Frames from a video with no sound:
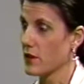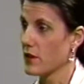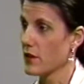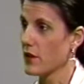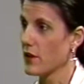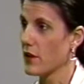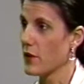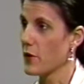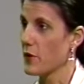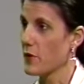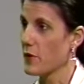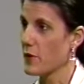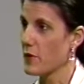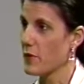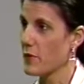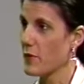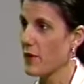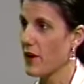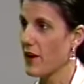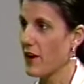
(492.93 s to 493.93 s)
you know,
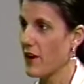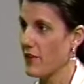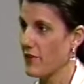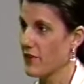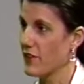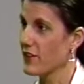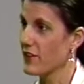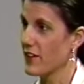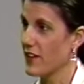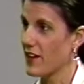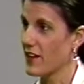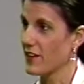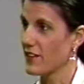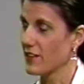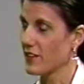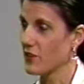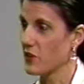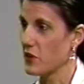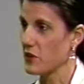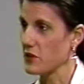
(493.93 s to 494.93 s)
bought off on that,
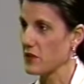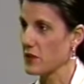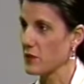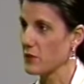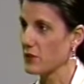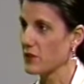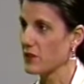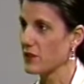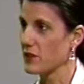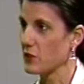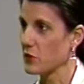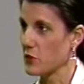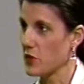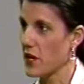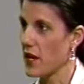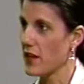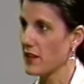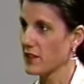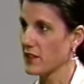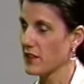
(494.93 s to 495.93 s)
and so I was able to do
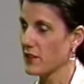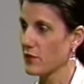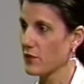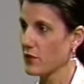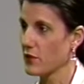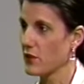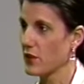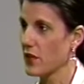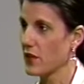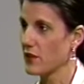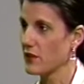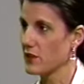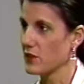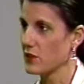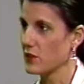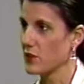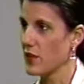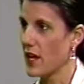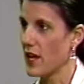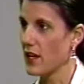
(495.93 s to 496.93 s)
that, take a few days and
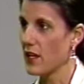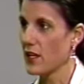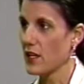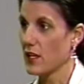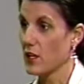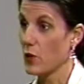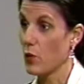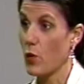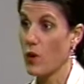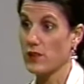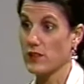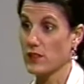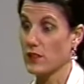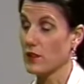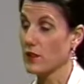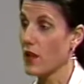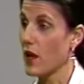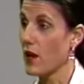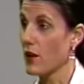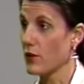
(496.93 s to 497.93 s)
do that. It wasn't
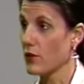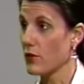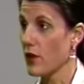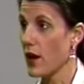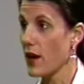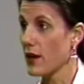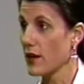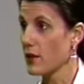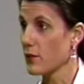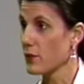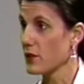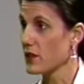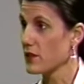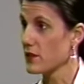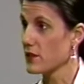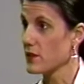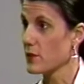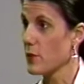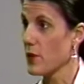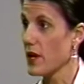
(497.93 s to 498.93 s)
a lot of writing
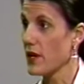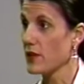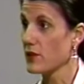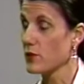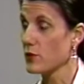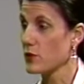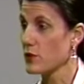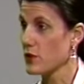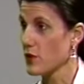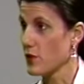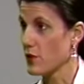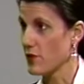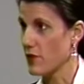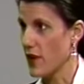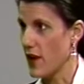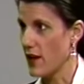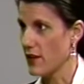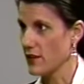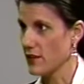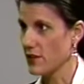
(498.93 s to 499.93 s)
because the pace was so
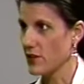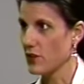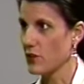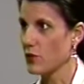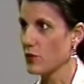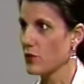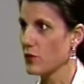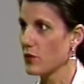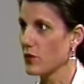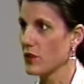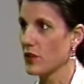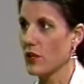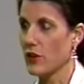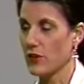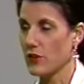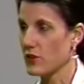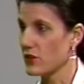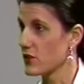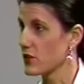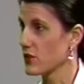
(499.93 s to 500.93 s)
fast that you
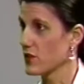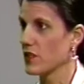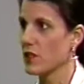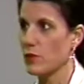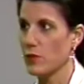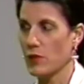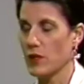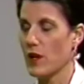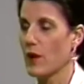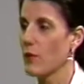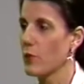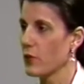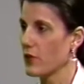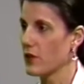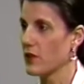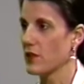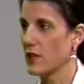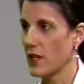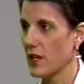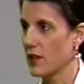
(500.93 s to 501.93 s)
just keeping up
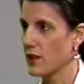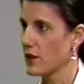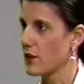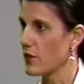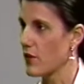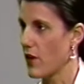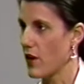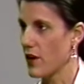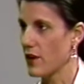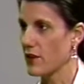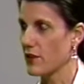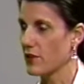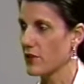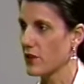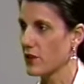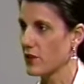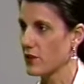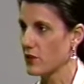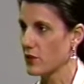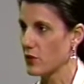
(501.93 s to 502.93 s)
with the daily grind of
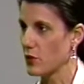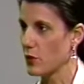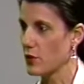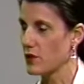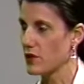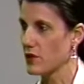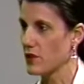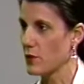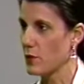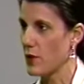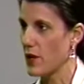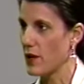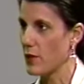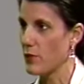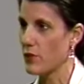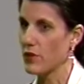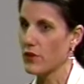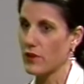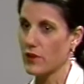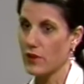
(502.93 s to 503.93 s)
getting stories in the
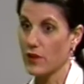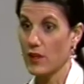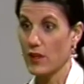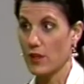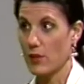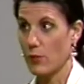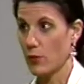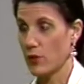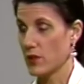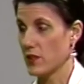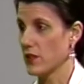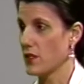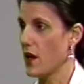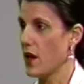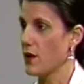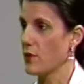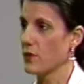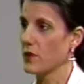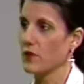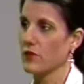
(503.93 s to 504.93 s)
paper with the
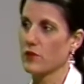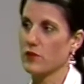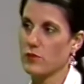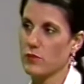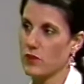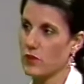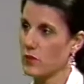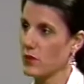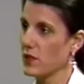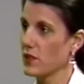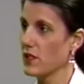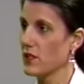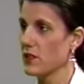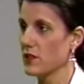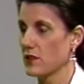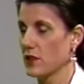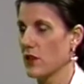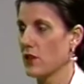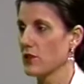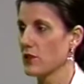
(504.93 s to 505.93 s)
time difference between the
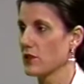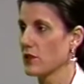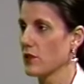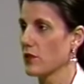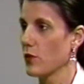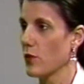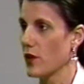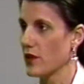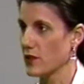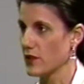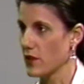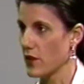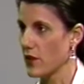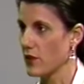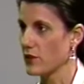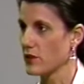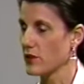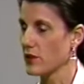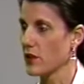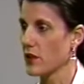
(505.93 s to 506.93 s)
East Coast and the West
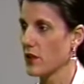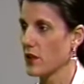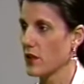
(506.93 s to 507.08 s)
Coast.